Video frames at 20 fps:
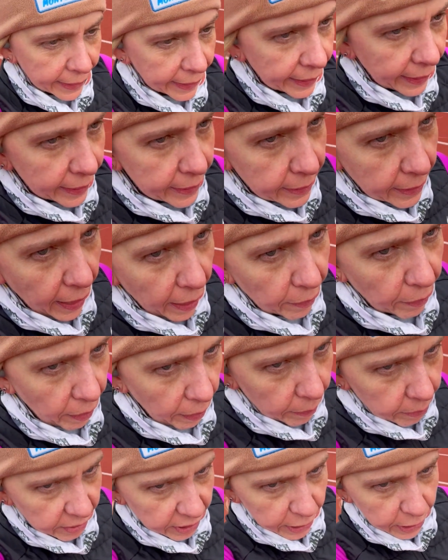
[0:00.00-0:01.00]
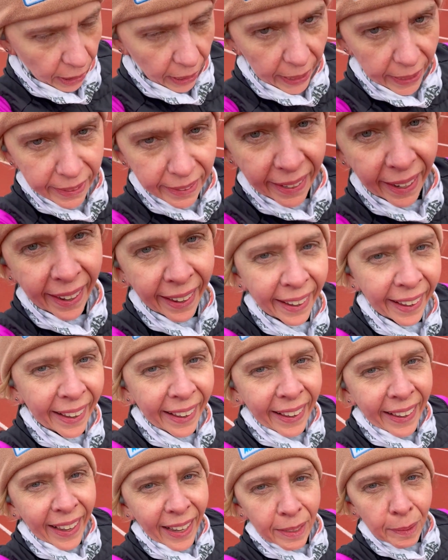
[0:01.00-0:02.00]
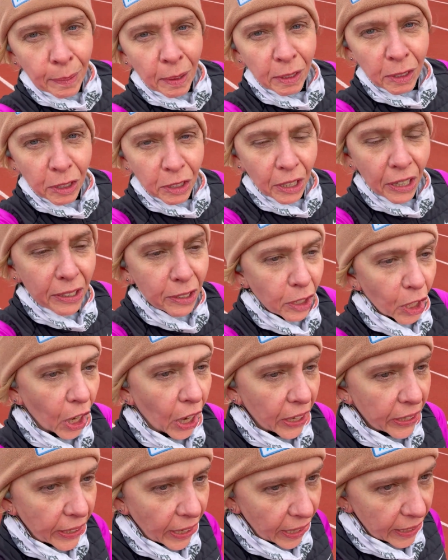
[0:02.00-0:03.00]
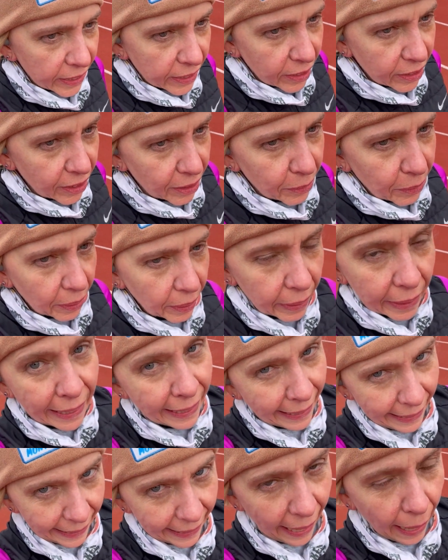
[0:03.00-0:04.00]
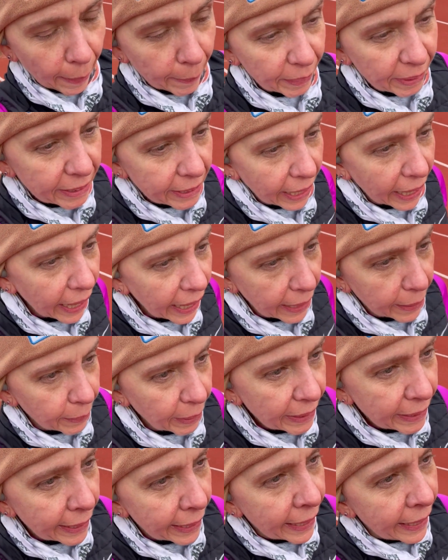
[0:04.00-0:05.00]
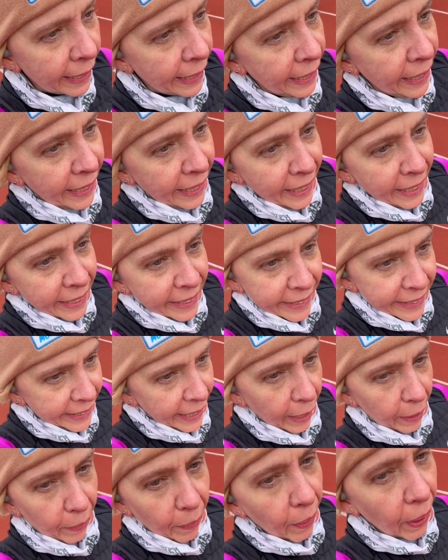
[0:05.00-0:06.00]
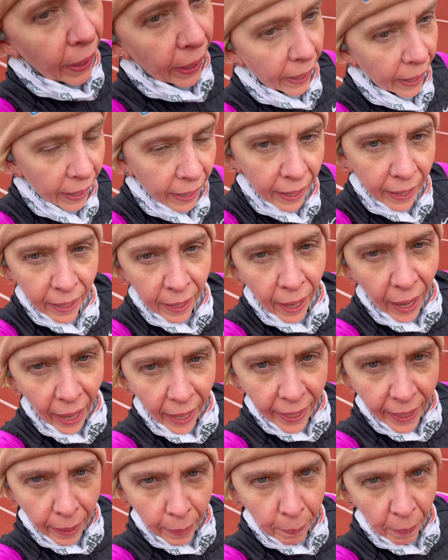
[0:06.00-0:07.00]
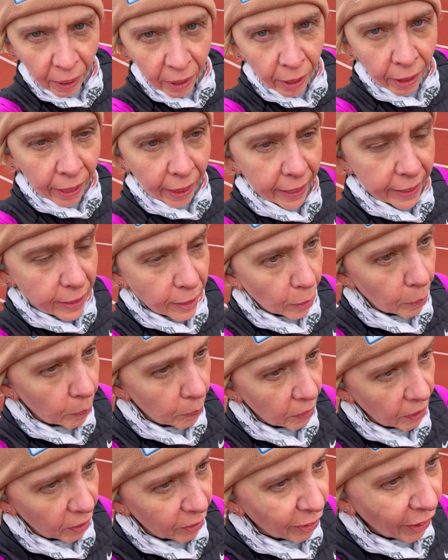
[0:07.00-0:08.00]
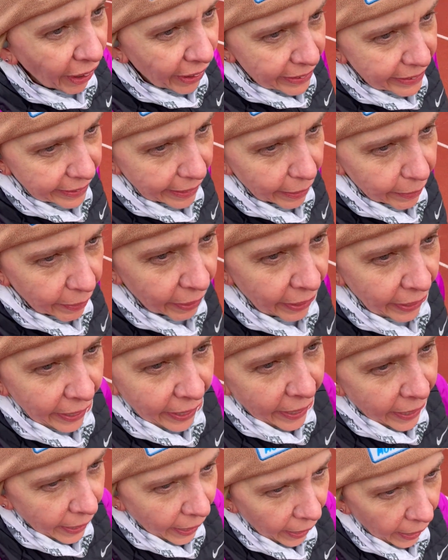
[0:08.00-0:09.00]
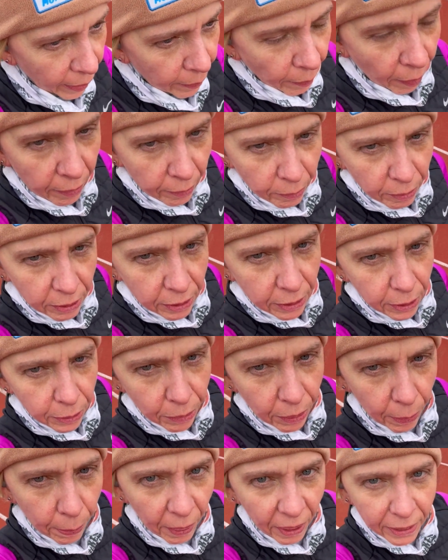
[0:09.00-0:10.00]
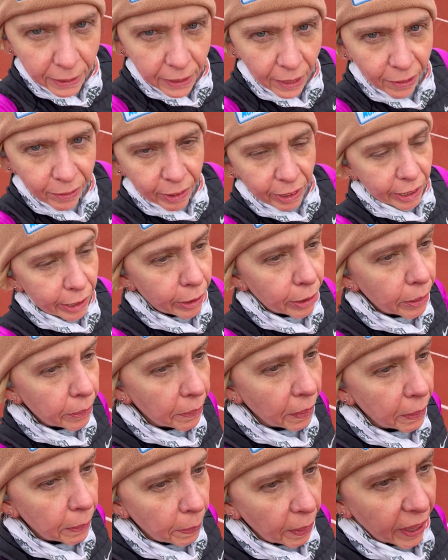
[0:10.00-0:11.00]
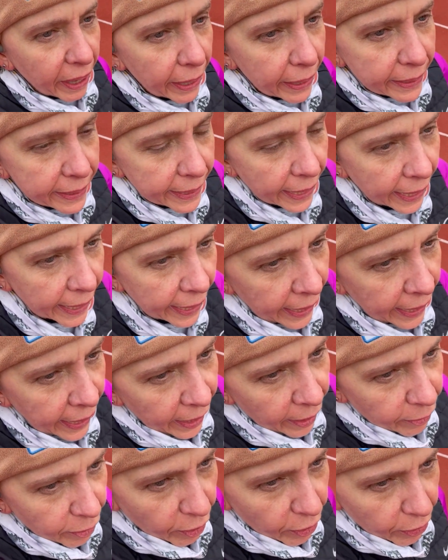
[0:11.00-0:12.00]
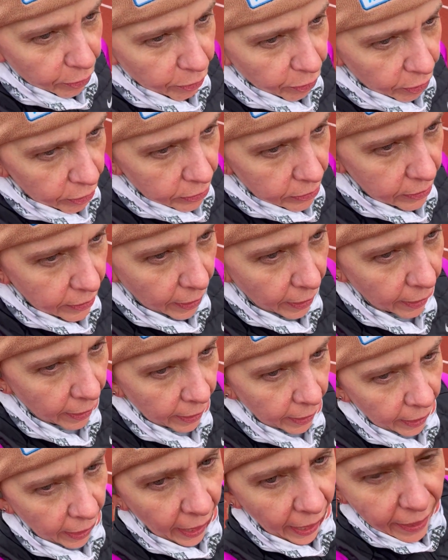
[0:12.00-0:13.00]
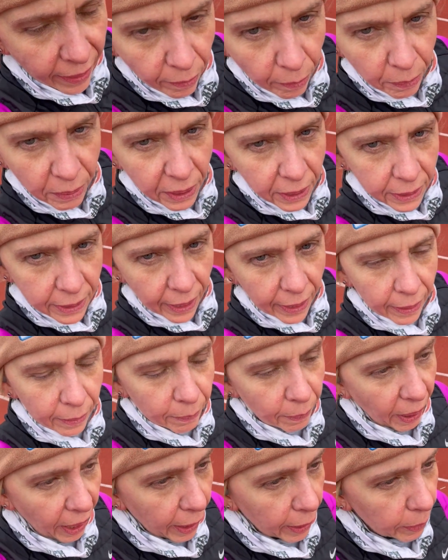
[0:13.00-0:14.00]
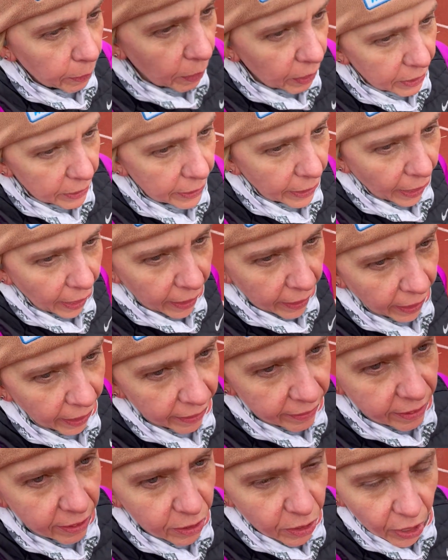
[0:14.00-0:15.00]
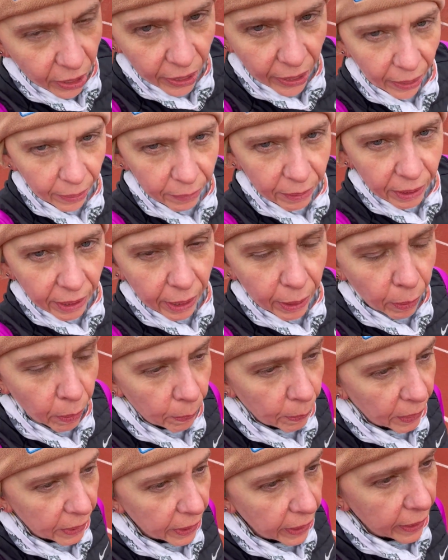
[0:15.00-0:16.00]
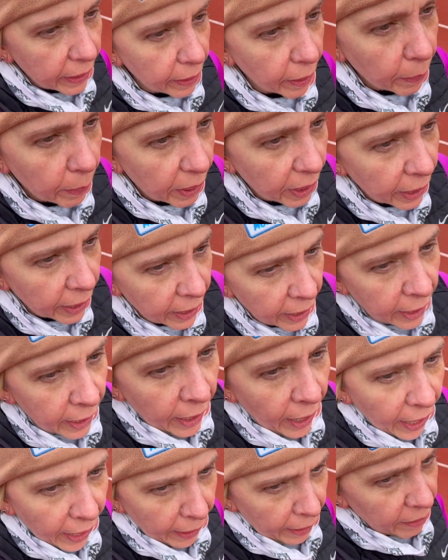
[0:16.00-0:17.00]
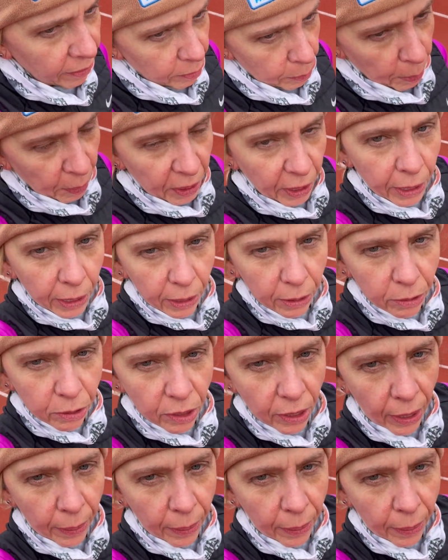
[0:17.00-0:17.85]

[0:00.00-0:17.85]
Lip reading: That's how I'm designed. As much as I try not to do it, it happens. Anyways, so I got my legs going pretty fast though. I was doing about a 7:31 pace for the first, I don't know what the second mile was. I'll have to check it out when I get home. I'll let you know, but I think it was pretty close.